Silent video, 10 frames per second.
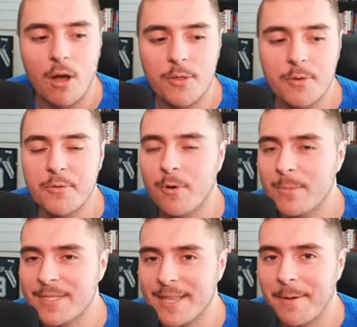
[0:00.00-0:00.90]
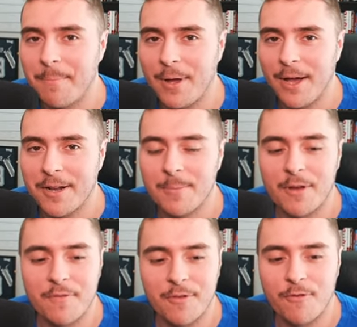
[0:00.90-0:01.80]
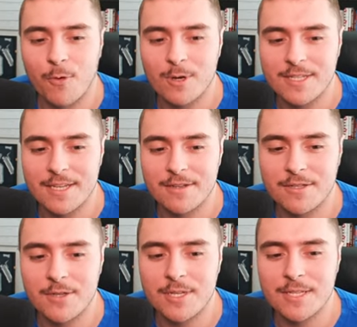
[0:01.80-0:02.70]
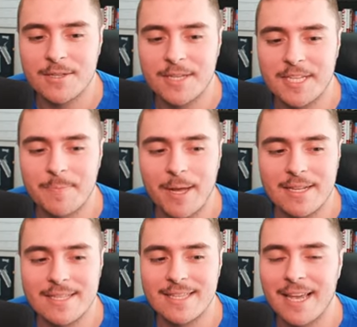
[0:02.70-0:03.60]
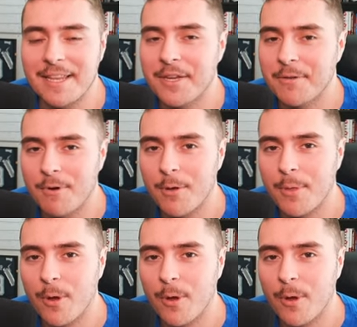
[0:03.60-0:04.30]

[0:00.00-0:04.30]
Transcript: Although normal's at the bottom of the 4 tiers, you can still expect steady growth